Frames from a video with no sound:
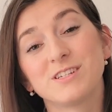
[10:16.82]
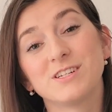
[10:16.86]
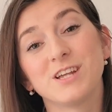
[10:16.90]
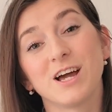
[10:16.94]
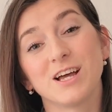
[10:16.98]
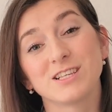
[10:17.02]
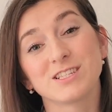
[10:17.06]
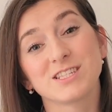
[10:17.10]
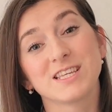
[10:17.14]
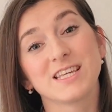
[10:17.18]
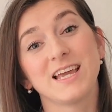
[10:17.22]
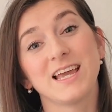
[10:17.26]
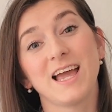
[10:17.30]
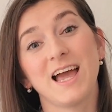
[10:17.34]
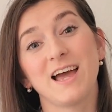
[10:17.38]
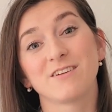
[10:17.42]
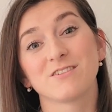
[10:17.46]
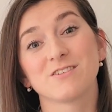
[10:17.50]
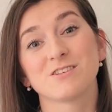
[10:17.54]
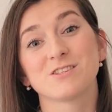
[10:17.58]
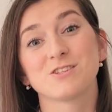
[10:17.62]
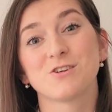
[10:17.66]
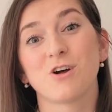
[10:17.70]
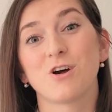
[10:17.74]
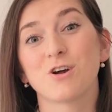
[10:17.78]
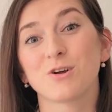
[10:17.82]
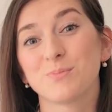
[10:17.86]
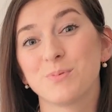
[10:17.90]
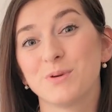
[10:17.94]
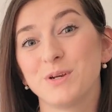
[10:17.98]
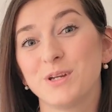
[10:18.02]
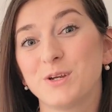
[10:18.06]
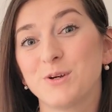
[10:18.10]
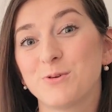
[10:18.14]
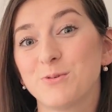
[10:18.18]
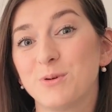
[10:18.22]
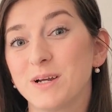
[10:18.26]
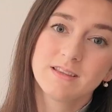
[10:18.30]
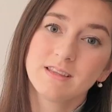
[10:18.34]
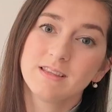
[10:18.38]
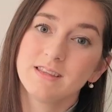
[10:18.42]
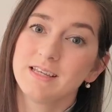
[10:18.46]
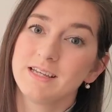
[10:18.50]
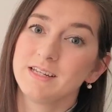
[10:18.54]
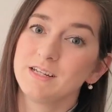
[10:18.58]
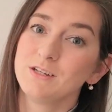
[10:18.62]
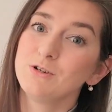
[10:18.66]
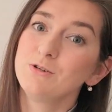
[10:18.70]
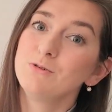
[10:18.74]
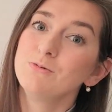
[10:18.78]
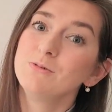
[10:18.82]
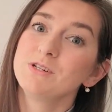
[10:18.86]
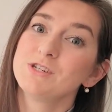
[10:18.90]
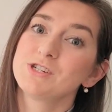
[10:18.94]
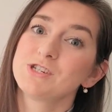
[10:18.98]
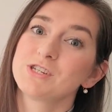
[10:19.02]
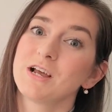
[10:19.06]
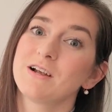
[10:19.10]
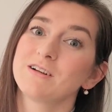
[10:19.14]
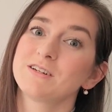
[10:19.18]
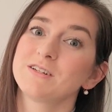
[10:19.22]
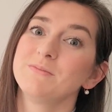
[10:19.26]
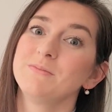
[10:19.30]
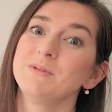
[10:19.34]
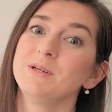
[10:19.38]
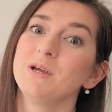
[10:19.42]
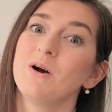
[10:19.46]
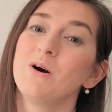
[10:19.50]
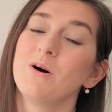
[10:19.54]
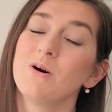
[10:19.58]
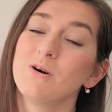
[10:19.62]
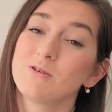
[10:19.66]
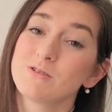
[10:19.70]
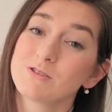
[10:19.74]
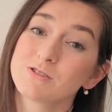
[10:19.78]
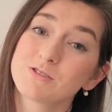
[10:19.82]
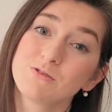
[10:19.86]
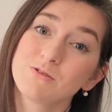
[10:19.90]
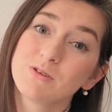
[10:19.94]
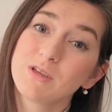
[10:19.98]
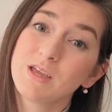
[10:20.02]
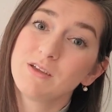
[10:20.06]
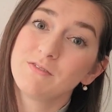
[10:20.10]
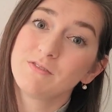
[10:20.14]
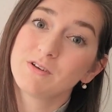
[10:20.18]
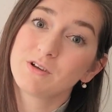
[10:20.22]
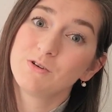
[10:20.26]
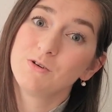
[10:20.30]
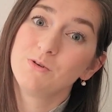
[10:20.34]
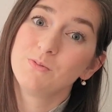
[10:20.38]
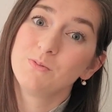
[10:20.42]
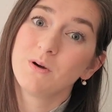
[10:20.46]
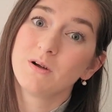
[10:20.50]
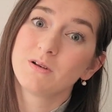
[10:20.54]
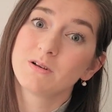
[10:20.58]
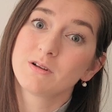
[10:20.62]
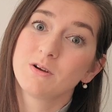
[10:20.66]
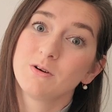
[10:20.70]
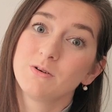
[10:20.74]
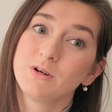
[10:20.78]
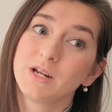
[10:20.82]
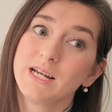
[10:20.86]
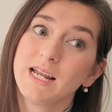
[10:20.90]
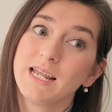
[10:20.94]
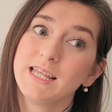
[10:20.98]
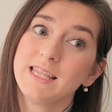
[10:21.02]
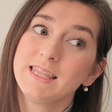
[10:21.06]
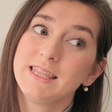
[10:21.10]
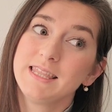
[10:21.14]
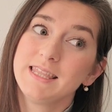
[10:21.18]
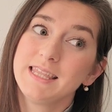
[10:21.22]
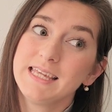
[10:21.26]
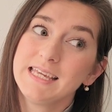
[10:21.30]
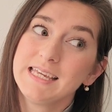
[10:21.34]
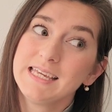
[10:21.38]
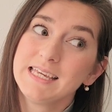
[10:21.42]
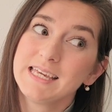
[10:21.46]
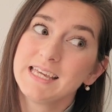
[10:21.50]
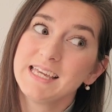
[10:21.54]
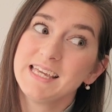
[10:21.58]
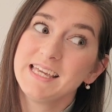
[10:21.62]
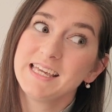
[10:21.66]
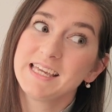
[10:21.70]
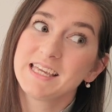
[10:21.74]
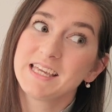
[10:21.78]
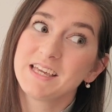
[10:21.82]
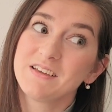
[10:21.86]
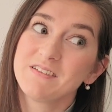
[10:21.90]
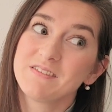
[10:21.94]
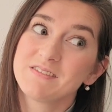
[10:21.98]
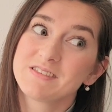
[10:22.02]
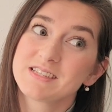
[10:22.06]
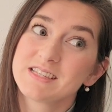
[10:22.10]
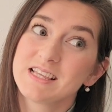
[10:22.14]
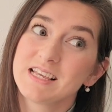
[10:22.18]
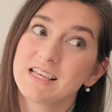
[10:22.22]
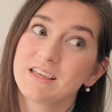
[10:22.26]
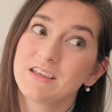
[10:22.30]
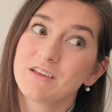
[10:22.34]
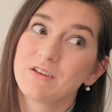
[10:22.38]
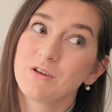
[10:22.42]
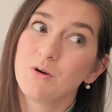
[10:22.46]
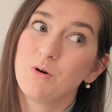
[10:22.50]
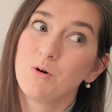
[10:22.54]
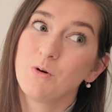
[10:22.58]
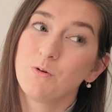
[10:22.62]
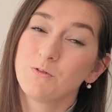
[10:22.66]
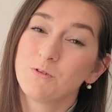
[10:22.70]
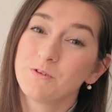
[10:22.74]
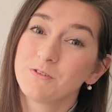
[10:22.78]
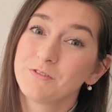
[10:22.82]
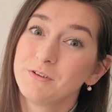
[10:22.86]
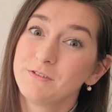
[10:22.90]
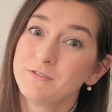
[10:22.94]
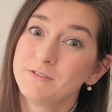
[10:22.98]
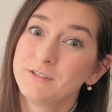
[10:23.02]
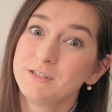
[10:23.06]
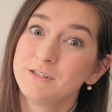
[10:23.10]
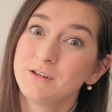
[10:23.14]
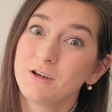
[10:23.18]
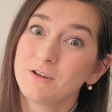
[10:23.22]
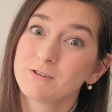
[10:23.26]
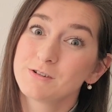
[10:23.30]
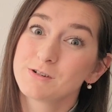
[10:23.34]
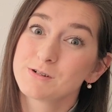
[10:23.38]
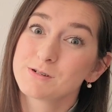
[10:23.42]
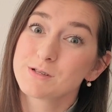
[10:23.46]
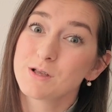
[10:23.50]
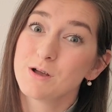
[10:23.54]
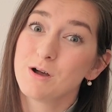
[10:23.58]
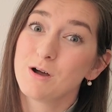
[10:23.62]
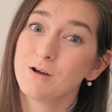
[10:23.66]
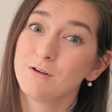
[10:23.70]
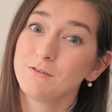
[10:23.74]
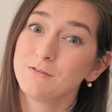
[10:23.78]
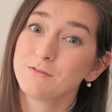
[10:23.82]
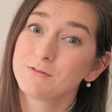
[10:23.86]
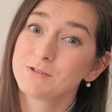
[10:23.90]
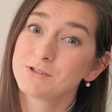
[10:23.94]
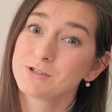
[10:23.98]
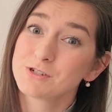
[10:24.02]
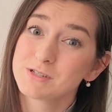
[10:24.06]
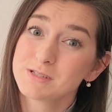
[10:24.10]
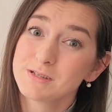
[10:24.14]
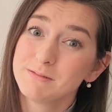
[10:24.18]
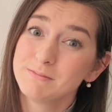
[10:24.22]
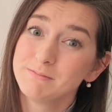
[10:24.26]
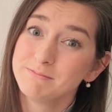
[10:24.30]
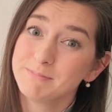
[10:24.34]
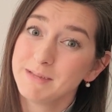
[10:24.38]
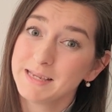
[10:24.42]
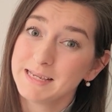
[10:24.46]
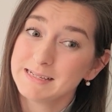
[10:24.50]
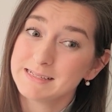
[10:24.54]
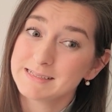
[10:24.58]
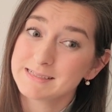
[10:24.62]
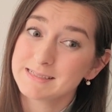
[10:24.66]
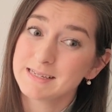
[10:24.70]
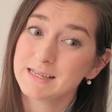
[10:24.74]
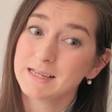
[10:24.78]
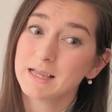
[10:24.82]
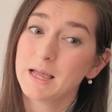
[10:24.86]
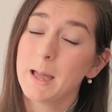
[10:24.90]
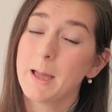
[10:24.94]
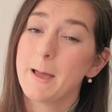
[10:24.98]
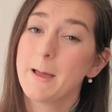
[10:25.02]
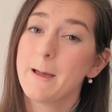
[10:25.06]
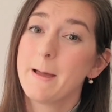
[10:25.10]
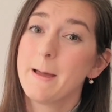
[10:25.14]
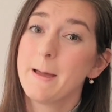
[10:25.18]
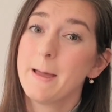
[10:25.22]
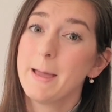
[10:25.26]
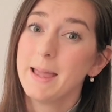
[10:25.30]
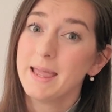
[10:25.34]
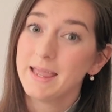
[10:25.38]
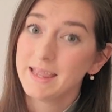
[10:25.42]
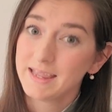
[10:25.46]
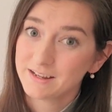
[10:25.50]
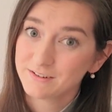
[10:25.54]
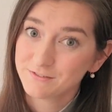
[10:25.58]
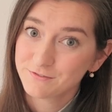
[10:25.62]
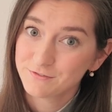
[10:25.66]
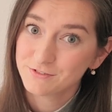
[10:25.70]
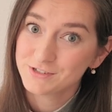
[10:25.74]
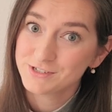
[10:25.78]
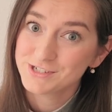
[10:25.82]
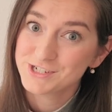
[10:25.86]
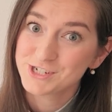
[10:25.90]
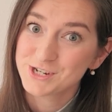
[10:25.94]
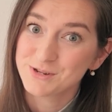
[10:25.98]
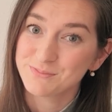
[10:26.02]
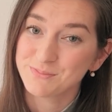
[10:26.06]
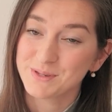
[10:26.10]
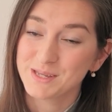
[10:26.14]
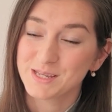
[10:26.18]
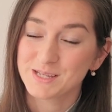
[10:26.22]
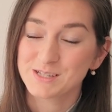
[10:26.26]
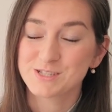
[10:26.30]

does get out of stock pretty quick. The lady who reached out to me also gave a coupon code, and I think it gives over $50 off, which is amazing, and free shipping.